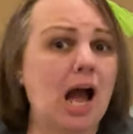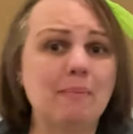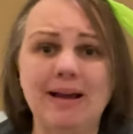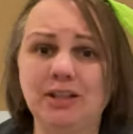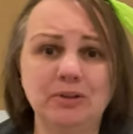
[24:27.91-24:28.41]
I
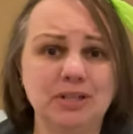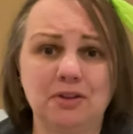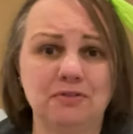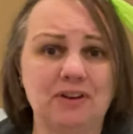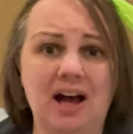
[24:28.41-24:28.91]
might lose
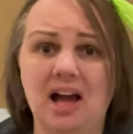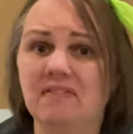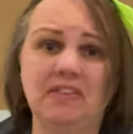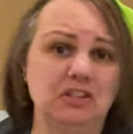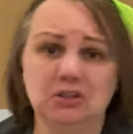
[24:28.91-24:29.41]
another five
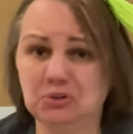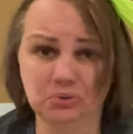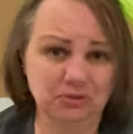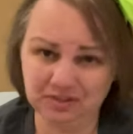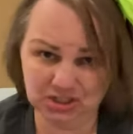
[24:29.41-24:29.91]
and the tutu
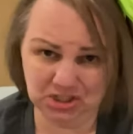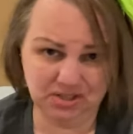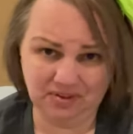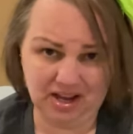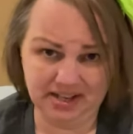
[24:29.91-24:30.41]
will fit
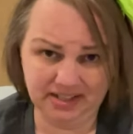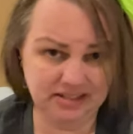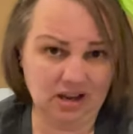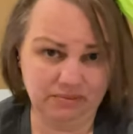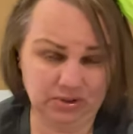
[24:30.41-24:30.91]
just fine in
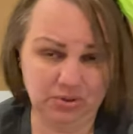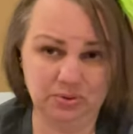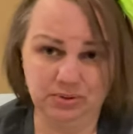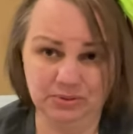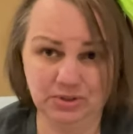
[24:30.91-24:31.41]
time for the
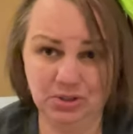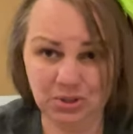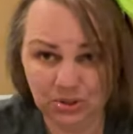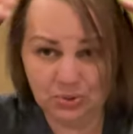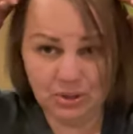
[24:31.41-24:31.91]
cruise.
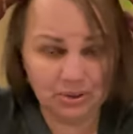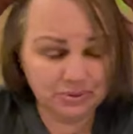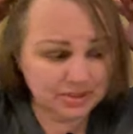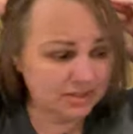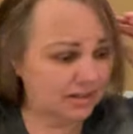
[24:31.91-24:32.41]
Who
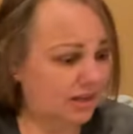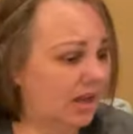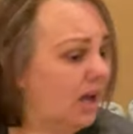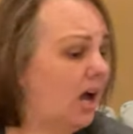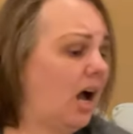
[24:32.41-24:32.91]
knows?
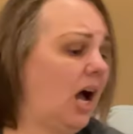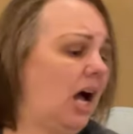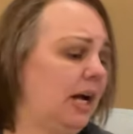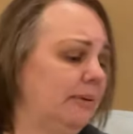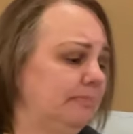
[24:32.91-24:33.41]

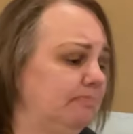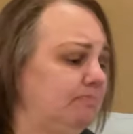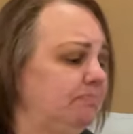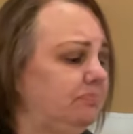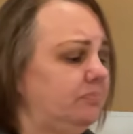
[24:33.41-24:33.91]
Um,
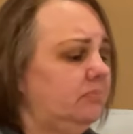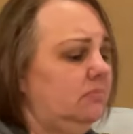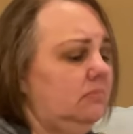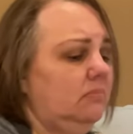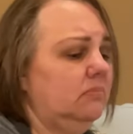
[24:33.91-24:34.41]

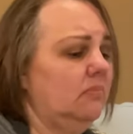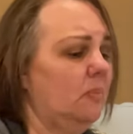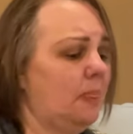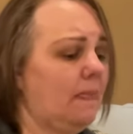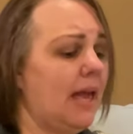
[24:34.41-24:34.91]

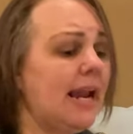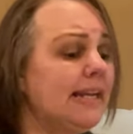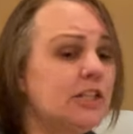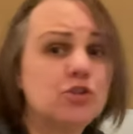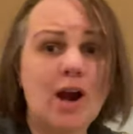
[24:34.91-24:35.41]
and I
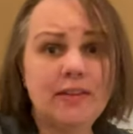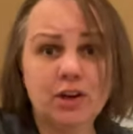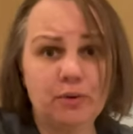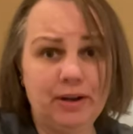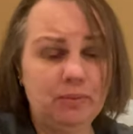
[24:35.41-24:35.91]
didn't try the
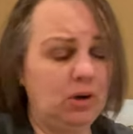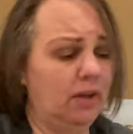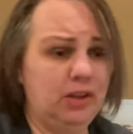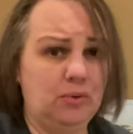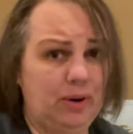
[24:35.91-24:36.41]
green one
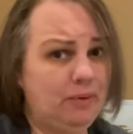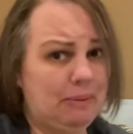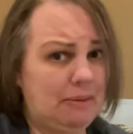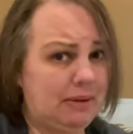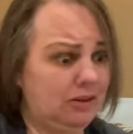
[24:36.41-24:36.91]
on. The green one
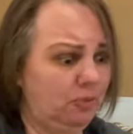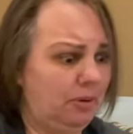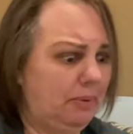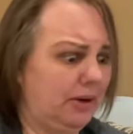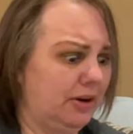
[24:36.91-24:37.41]
might be a little
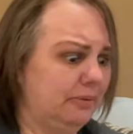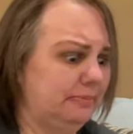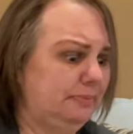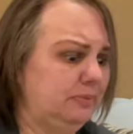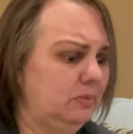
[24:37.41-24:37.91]
bit bigger.
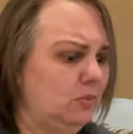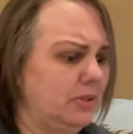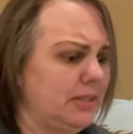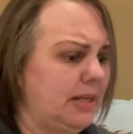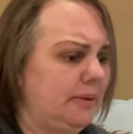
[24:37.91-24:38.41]
We'll
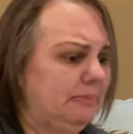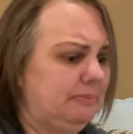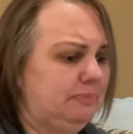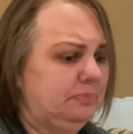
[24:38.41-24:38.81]
see.